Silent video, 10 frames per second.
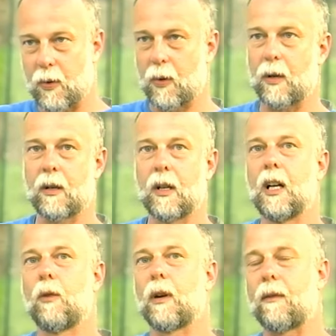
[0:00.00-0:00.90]
or
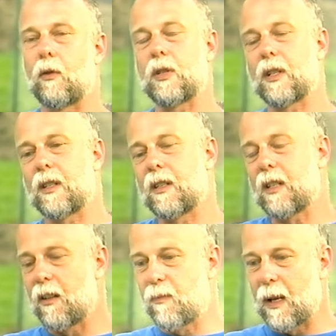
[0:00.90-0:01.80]
whatever. It was just a
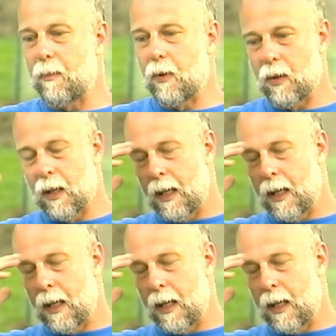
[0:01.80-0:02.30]
sea of people,